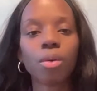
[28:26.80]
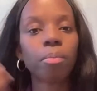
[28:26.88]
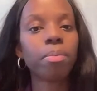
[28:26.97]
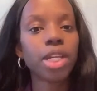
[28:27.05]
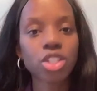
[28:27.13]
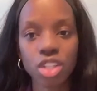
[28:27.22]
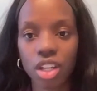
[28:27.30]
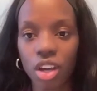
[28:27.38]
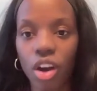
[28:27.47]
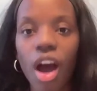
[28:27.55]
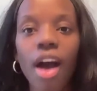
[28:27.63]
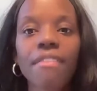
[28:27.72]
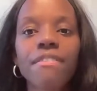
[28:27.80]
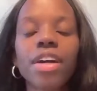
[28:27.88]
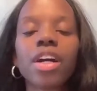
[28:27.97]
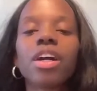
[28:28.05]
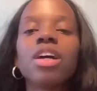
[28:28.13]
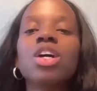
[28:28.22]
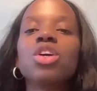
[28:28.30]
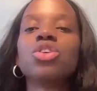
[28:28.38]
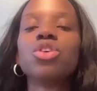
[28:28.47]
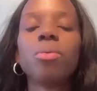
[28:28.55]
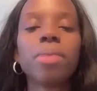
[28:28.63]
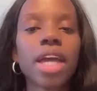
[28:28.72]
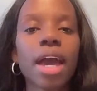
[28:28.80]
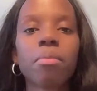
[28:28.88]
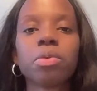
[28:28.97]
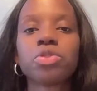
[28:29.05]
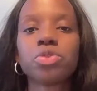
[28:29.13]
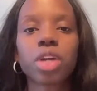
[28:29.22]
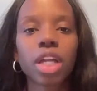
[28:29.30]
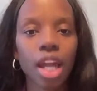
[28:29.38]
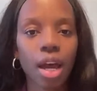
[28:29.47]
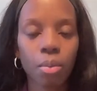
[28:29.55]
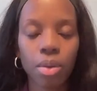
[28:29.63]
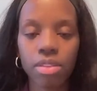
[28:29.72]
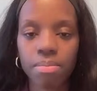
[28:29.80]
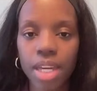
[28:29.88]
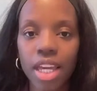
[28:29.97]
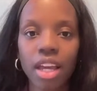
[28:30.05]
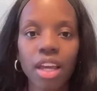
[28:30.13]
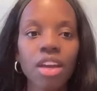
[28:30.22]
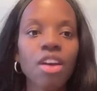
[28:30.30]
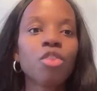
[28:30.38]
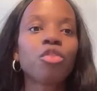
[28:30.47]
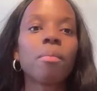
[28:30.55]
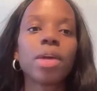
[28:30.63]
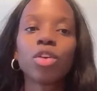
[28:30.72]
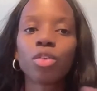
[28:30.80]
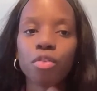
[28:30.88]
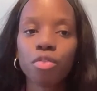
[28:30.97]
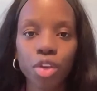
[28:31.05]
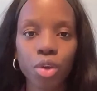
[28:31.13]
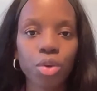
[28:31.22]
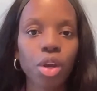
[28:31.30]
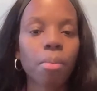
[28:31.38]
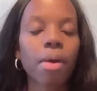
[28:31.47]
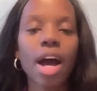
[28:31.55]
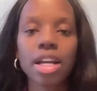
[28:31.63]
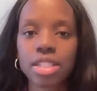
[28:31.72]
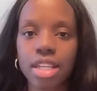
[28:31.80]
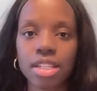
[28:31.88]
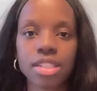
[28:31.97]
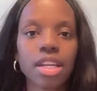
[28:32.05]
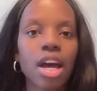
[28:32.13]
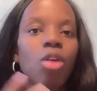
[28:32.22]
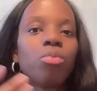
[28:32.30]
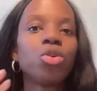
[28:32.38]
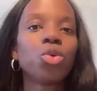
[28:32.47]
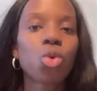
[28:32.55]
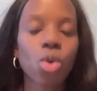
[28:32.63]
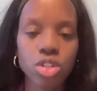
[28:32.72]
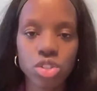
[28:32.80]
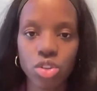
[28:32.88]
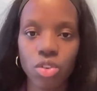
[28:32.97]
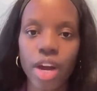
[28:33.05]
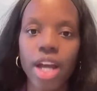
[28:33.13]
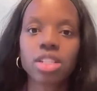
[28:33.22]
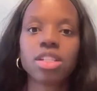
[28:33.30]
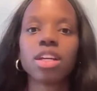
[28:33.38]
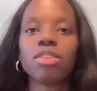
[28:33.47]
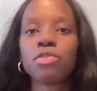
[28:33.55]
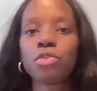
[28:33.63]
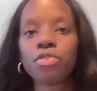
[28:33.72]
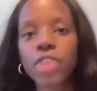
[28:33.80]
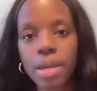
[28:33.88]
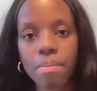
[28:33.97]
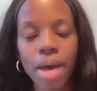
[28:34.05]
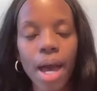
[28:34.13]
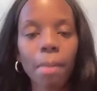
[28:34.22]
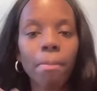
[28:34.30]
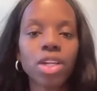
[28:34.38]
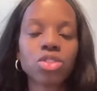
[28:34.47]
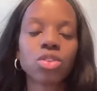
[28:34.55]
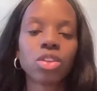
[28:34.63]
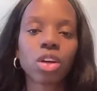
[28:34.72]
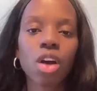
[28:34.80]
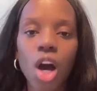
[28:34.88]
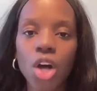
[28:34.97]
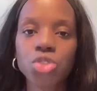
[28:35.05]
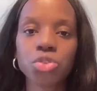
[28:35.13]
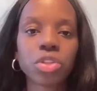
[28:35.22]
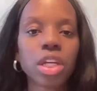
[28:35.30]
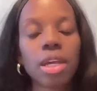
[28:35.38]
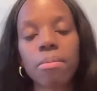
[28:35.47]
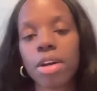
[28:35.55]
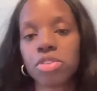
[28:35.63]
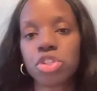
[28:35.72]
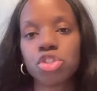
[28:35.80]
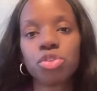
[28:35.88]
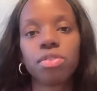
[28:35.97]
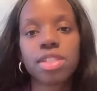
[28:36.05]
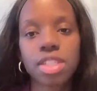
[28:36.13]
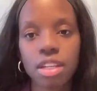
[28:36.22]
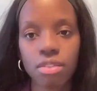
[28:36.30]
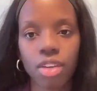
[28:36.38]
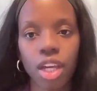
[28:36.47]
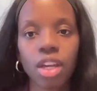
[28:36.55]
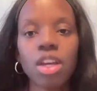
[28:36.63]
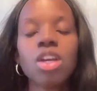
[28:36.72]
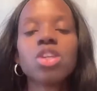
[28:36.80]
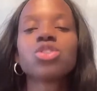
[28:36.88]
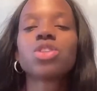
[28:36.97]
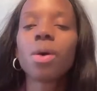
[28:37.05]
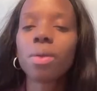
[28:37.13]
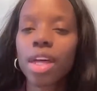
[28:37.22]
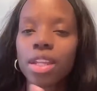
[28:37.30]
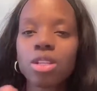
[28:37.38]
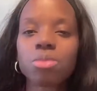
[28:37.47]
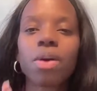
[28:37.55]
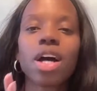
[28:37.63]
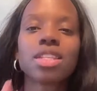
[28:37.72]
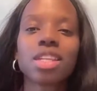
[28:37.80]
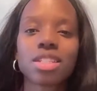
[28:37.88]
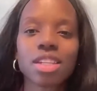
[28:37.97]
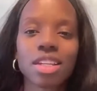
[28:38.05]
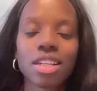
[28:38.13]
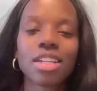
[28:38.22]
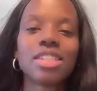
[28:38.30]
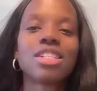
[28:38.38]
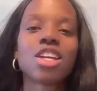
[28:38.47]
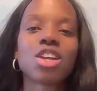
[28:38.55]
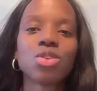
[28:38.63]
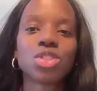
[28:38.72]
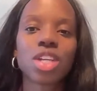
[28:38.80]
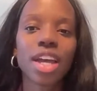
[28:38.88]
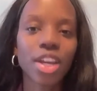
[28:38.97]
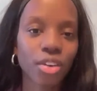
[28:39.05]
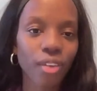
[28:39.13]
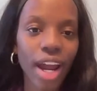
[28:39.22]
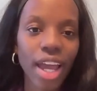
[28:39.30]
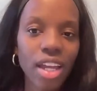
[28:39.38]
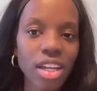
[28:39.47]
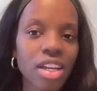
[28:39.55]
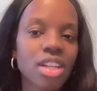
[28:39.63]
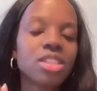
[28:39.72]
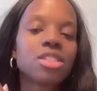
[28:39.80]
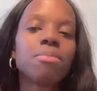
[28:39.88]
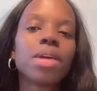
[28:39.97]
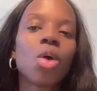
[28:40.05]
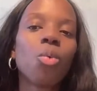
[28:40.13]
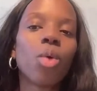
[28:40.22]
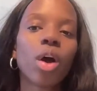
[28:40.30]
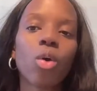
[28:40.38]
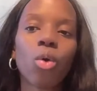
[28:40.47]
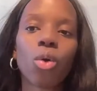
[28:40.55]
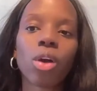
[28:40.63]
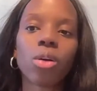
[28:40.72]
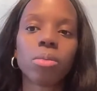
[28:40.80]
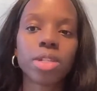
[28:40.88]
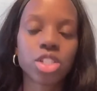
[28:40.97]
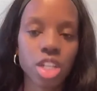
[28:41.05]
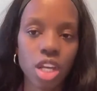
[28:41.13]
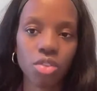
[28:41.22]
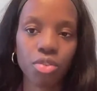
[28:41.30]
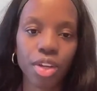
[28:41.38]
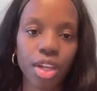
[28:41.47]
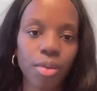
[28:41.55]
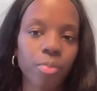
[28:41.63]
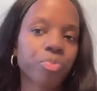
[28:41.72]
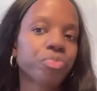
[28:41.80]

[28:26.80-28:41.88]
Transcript: pitching your offer, you'll be able to connect with me for me to review your process, to help you course correct, to give you feedback based on the calls or the emails that you're receiving, so that this process can continue to iterate to be a well-oiled machine for you.